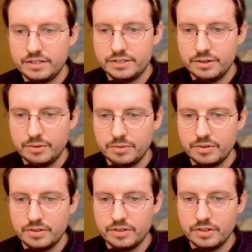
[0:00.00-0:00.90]
So
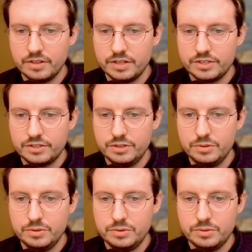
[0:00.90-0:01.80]
let's
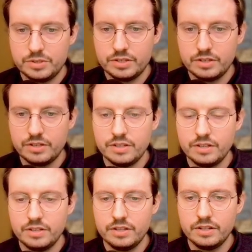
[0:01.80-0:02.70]
use
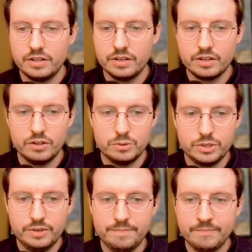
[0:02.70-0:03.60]
closure.